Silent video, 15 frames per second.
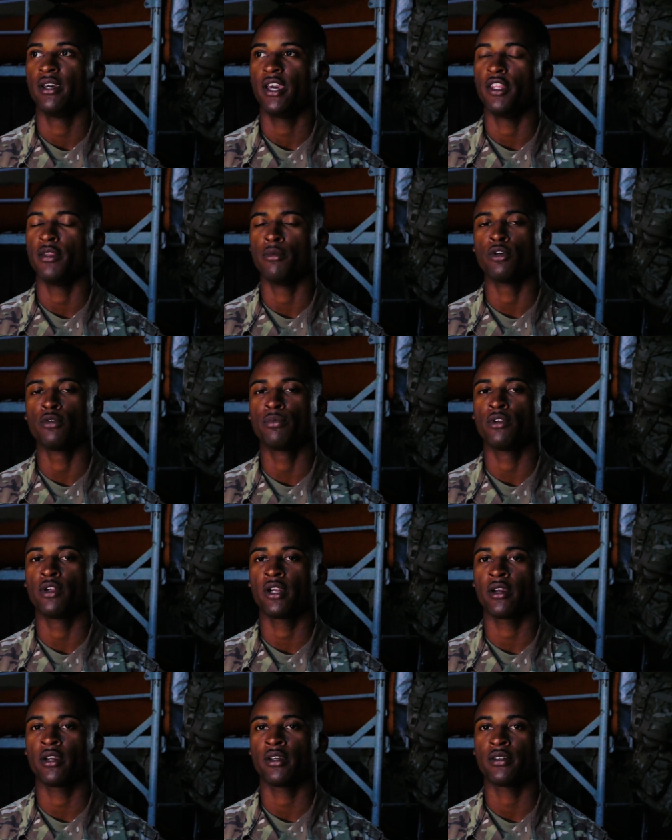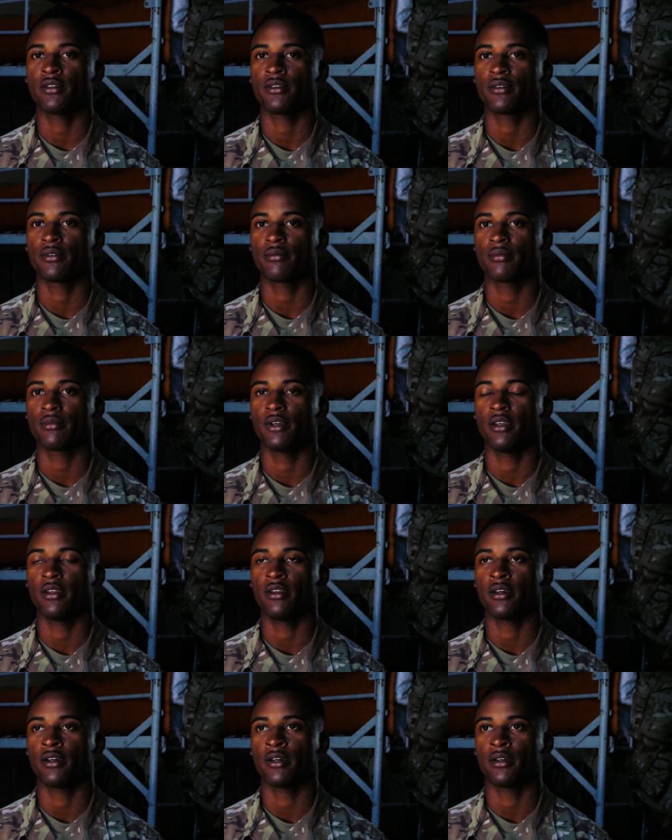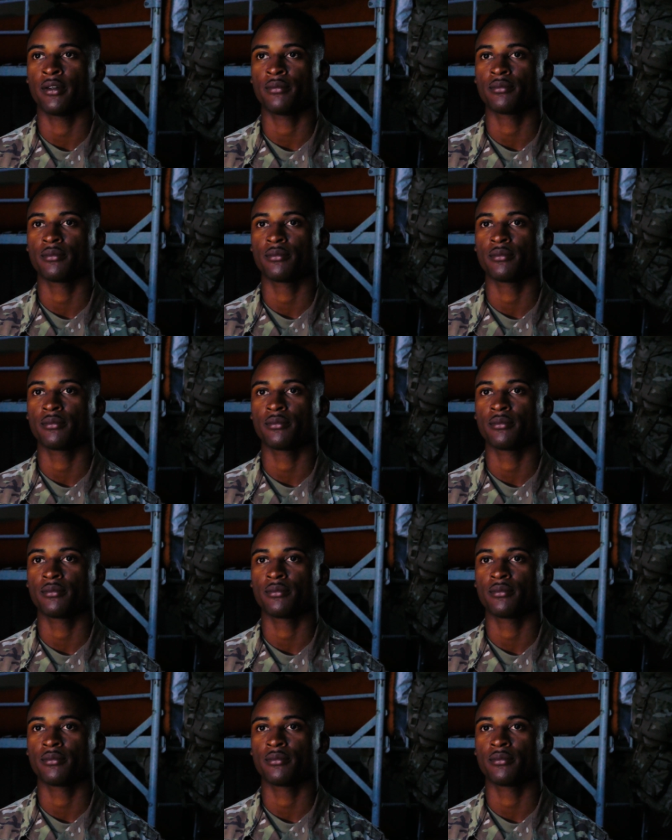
in the motor pool area and uh,